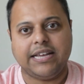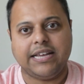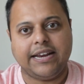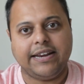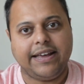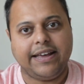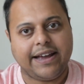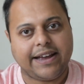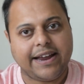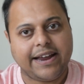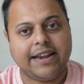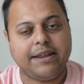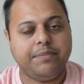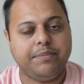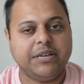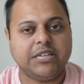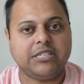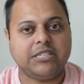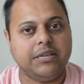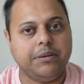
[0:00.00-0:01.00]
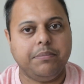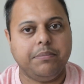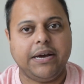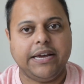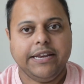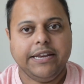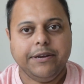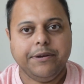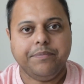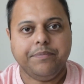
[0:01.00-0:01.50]
and academics in
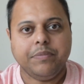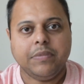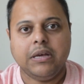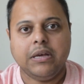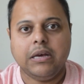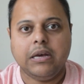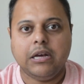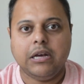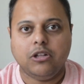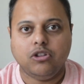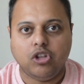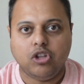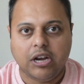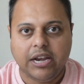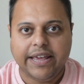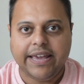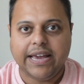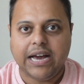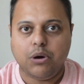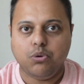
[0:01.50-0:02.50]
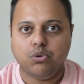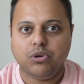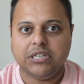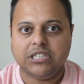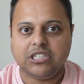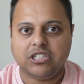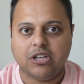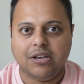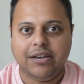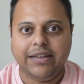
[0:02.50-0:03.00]
mind. The layout
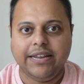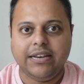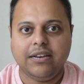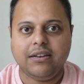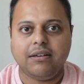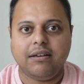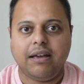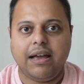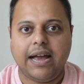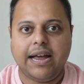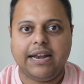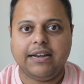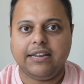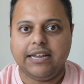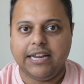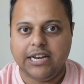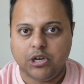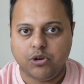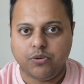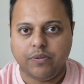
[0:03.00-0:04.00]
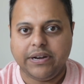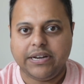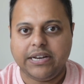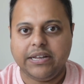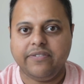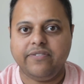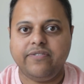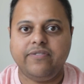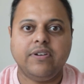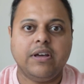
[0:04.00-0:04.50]
is clean and
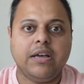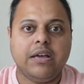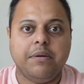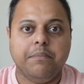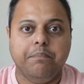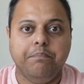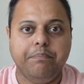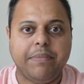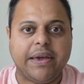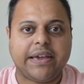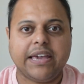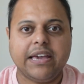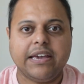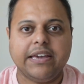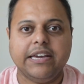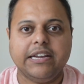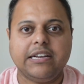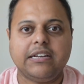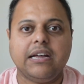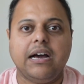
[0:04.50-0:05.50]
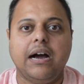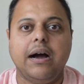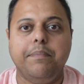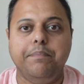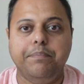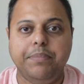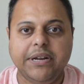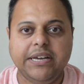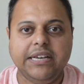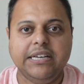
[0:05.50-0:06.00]
intuitive, making it a
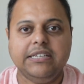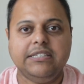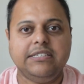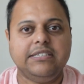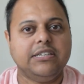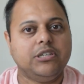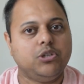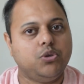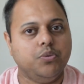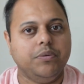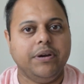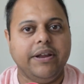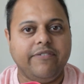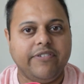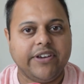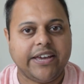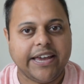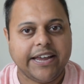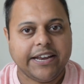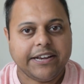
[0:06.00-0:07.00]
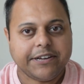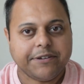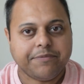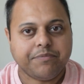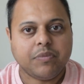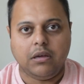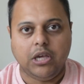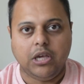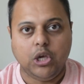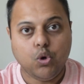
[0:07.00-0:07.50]
breeze to navigate.
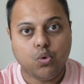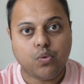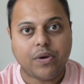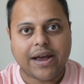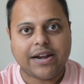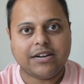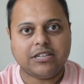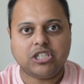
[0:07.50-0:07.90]
You can